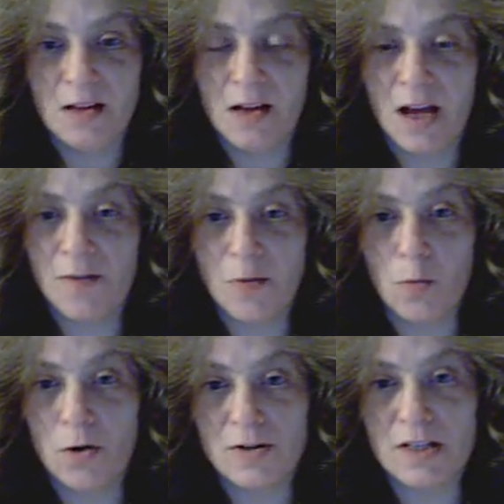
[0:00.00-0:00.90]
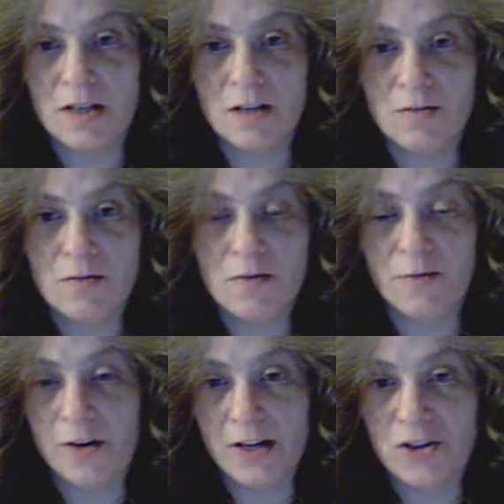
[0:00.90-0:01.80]
Having worked in the
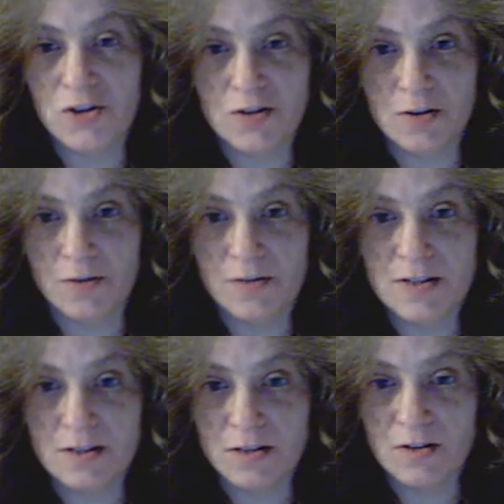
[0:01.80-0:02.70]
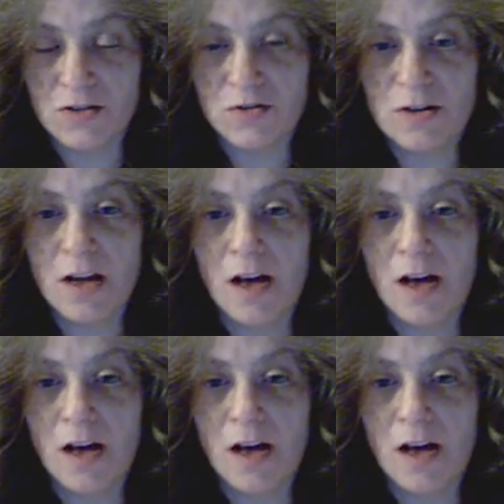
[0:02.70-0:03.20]
financial services industry,